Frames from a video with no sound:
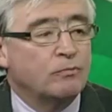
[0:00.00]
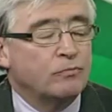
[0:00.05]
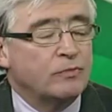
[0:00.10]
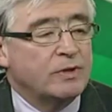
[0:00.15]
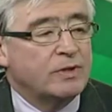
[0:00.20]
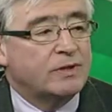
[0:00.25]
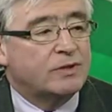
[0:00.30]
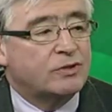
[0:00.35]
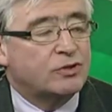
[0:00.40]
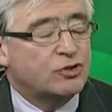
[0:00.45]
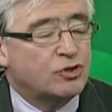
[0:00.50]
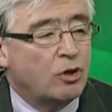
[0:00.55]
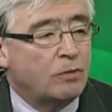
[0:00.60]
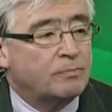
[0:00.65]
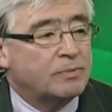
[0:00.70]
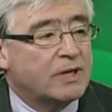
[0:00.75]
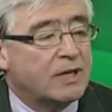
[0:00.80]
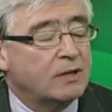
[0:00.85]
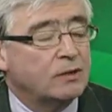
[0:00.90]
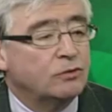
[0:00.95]
with Top
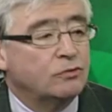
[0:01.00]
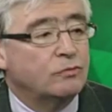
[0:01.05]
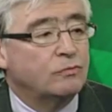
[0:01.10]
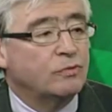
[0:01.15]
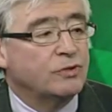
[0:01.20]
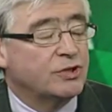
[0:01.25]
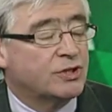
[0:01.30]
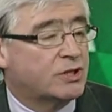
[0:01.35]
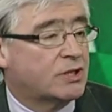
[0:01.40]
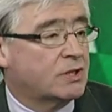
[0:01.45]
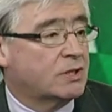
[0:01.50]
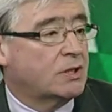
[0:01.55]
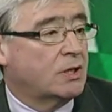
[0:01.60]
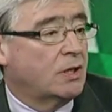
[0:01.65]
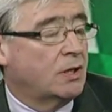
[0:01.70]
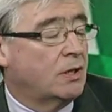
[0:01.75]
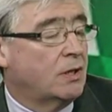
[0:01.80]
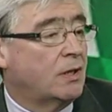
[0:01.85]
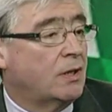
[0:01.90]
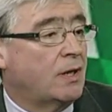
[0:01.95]
Kill was
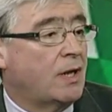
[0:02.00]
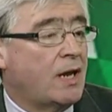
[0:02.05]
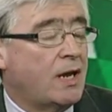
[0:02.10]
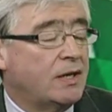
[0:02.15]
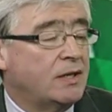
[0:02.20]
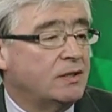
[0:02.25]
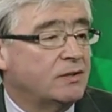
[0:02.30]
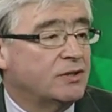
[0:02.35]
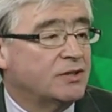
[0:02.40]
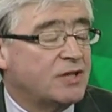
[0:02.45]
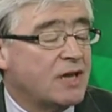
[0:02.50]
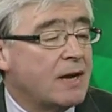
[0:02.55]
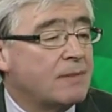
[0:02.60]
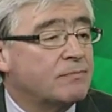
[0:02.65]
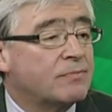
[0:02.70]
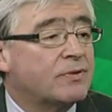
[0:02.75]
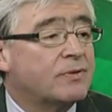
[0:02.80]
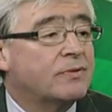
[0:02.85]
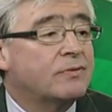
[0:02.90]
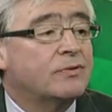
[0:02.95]
uh, A, the
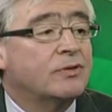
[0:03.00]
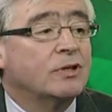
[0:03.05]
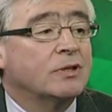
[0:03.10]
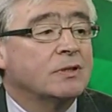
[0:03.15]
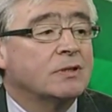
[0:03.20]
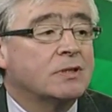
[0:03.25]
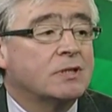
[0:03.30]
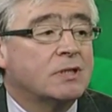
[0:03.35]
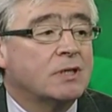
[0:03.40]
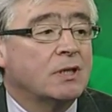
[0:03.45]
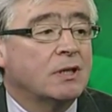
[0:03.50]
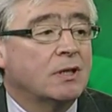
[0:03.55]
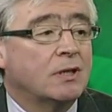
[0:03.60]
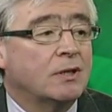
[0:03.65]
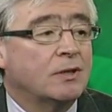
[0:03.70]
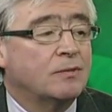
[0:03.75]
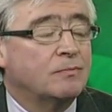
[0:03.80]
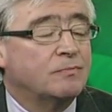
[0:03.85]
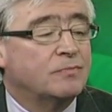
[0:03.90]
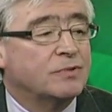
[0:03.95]
depth, that
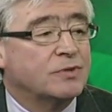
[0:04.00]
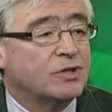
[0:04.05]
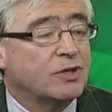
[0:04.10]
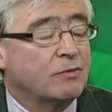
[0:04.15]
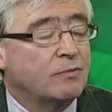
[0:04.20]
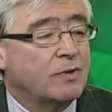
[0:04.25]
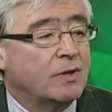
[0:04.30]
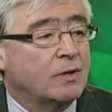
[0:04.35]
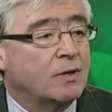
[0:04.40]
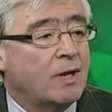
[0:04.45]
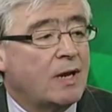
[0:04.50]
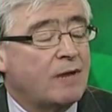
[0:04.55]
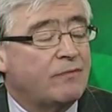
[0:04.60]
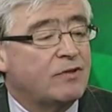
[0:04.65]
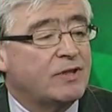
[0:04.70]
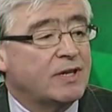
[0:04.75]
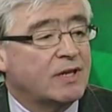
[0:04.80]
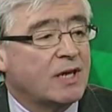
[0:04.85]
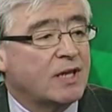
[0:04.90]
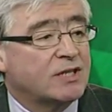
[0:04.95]
uh, so we,
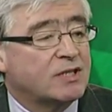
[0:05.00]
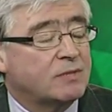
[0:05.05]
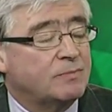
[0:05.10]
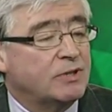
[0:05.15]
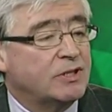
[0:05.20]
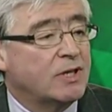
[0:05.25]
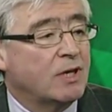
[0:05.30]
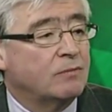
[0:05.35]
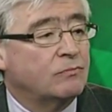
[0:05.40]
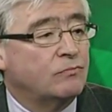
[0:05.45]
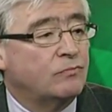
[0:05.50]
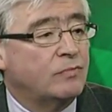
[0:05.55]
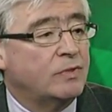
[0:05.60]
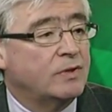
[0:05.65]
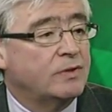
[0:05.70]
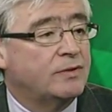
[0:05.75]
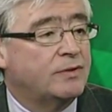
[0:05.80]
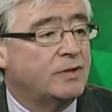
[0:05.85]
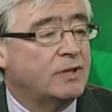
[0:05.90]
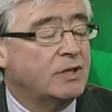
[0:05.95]
everything has to be done
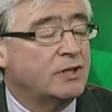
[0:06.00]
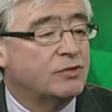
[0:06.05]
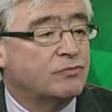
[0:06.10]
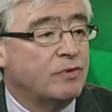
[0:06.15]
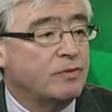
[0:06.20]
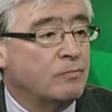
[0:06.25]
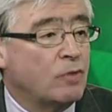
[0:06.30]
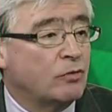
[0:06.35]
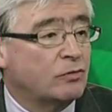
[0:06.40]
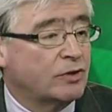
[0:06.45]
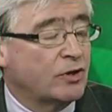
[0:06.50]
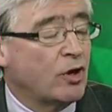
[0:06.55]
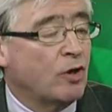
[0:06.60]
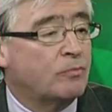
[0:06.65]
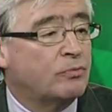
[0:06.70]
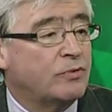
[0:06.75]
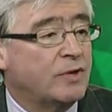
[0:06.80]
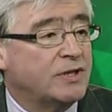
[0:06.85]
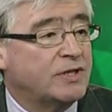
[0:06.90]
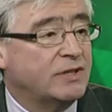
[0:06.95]
with these remotely
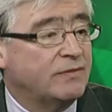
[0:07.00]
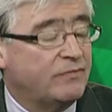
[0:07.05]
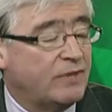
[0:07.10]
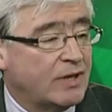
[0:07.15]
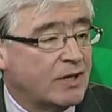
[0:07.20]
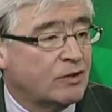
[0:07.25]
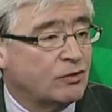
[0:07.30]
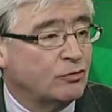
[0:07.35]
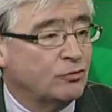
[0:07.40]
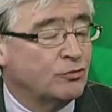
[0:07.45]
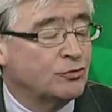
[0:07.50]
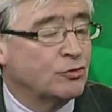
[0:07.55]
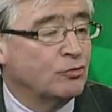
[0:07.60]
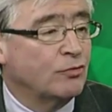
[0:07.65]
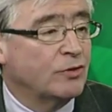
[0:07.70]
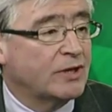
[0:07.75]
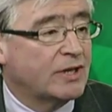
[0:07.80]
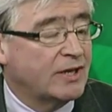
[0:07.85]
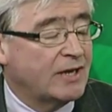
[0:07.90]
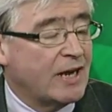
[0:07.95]
operated vehicles, all
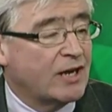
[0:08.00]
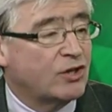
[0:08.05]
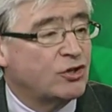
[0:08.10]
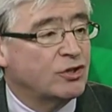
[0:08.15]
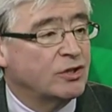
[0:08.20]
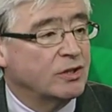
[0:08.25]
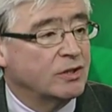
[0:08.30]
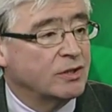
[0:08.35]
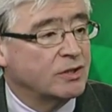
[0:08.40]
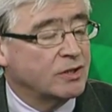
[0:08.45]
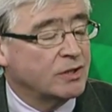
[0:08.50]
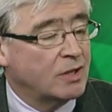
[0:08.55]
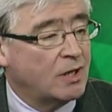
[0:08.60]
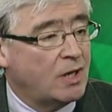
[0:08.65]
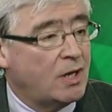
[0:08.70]
the connections,